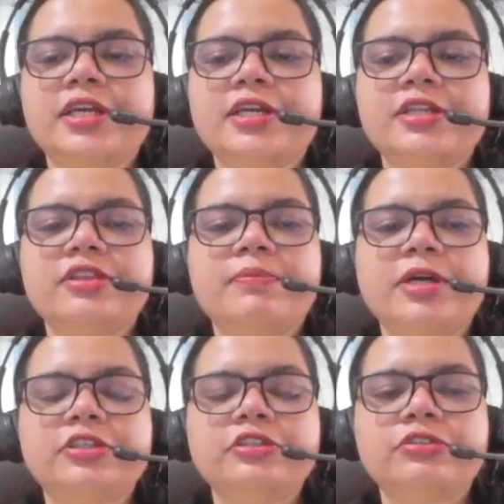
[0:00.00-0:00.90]
it is the
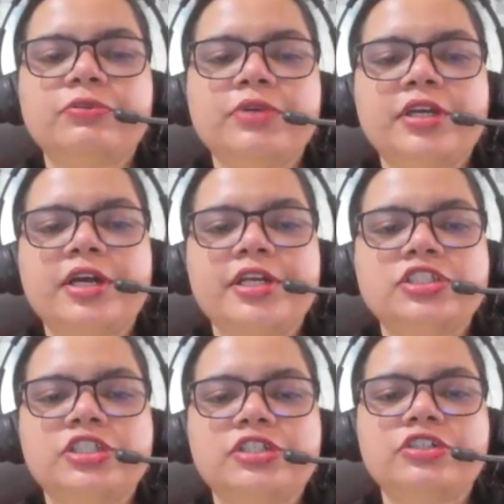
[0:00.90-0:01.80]
mothers who
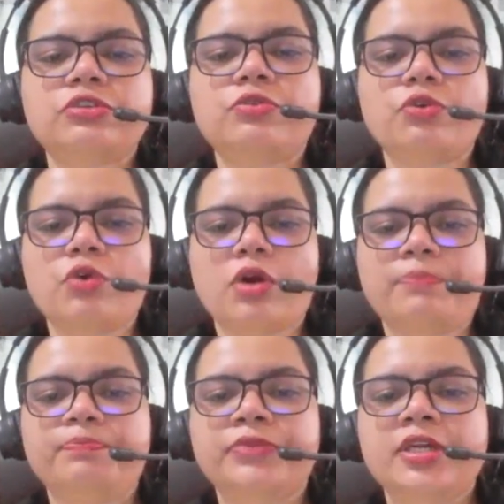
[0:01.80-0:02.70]
encourage children to grow
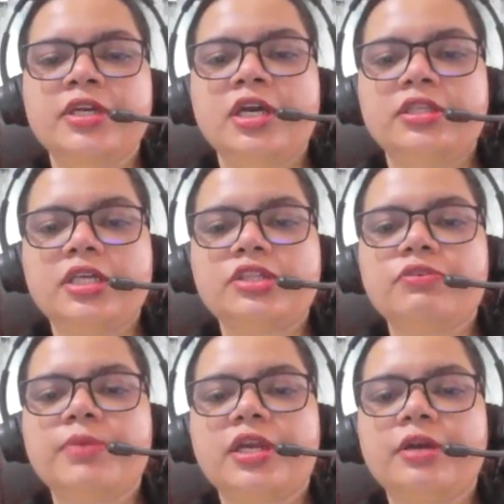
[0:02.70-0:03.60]
up, thus
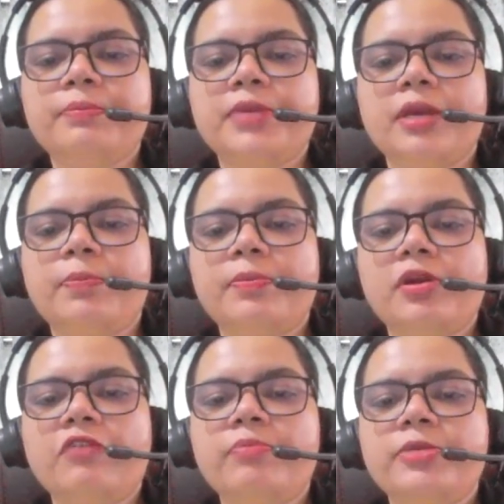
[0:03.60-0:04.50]
to become
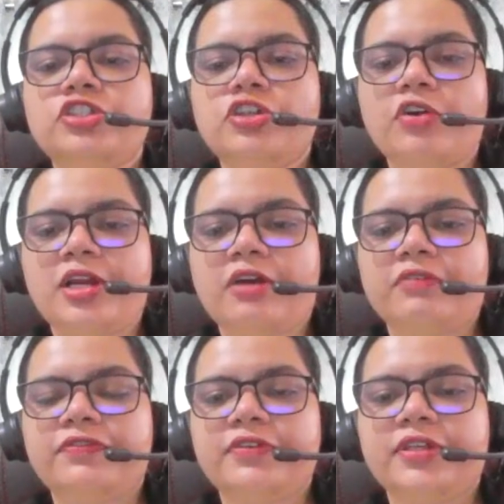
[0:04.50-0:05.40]
capable of mature love.
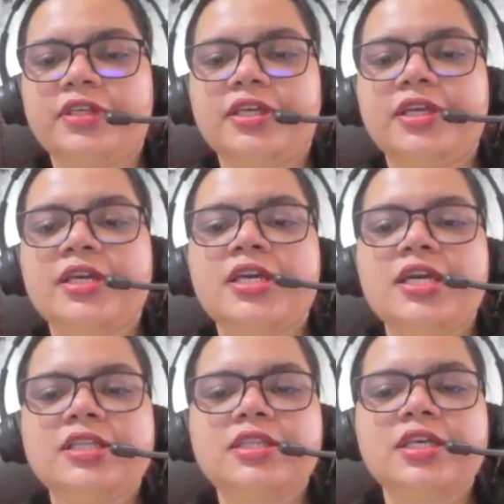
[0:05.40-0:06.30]

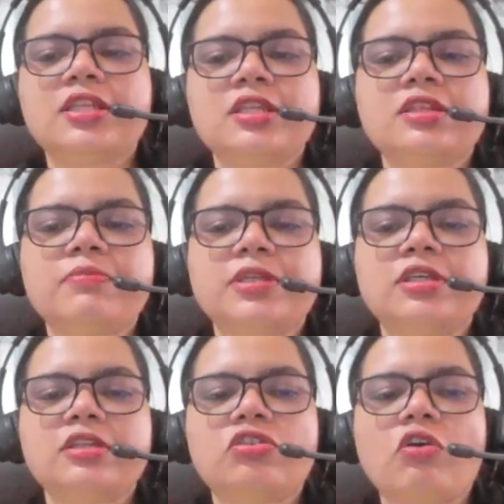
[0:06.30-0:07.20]
In this sense,
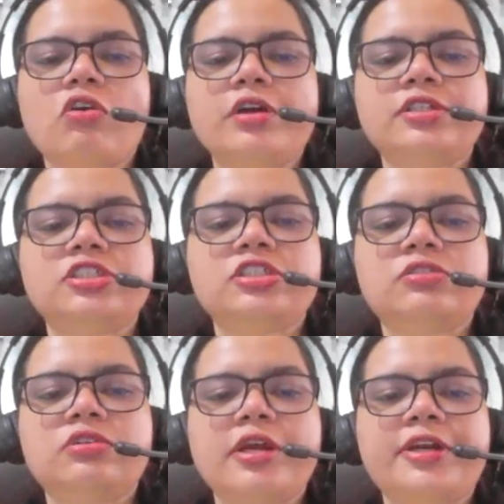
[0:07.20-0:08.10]
mothers thought
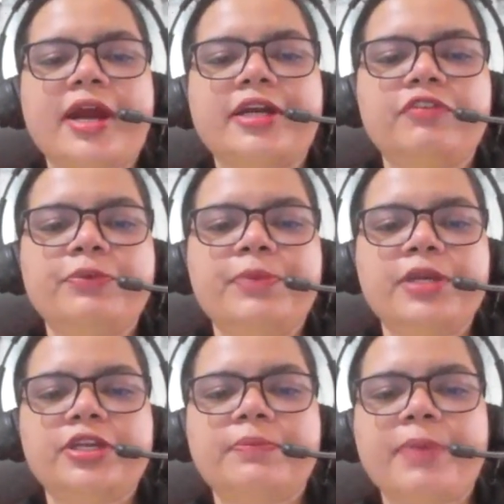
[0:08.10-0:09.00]
attractive to
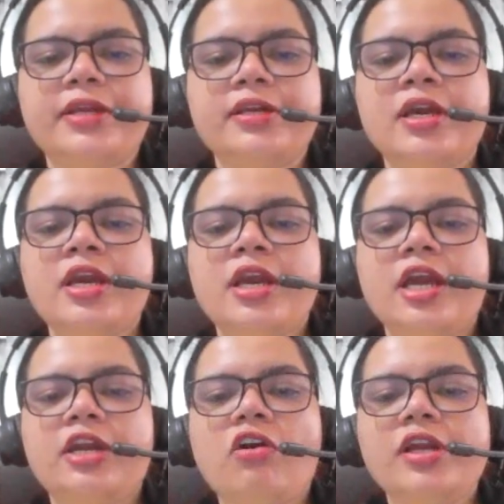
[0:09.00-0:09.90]
Peter Pan,
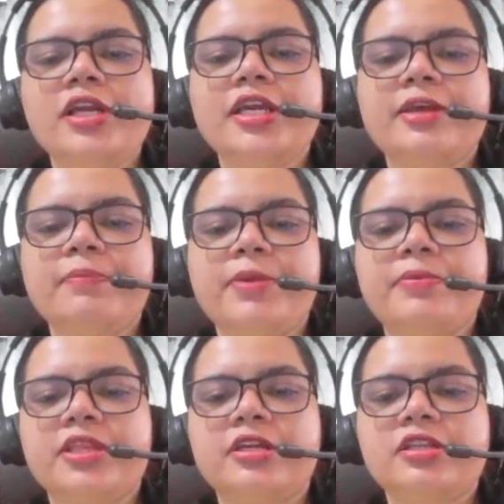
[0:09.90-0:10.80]
and all he
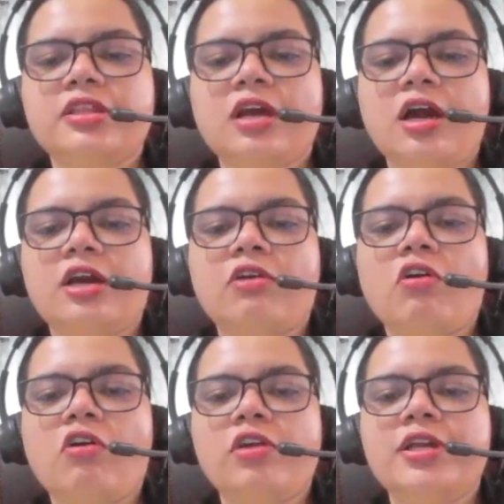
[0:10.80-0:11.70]
represents are
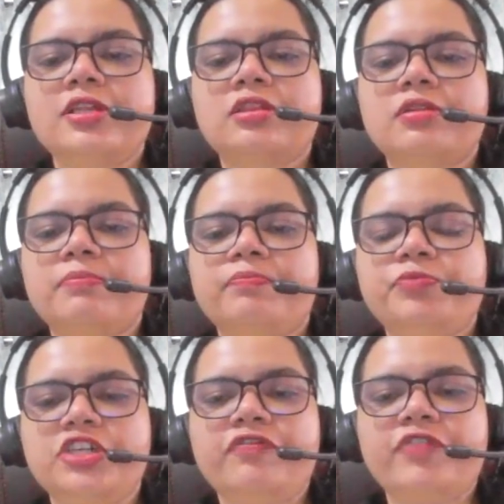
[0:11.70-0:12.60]
all his
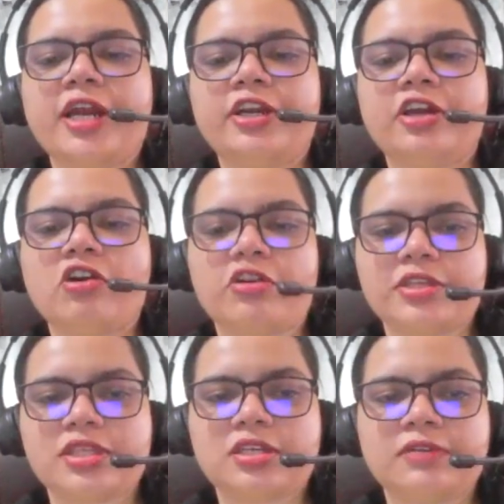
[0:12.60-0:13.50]
chief
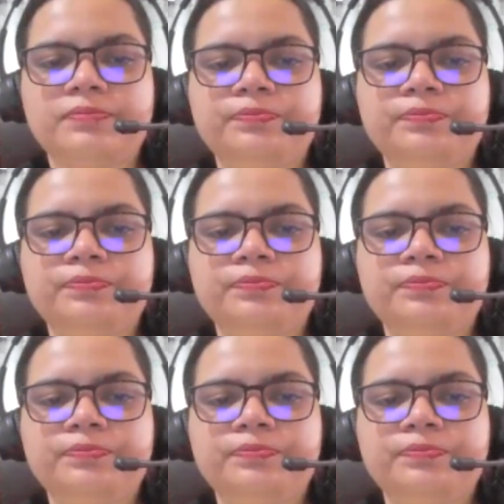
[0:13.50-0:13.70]
antagonists.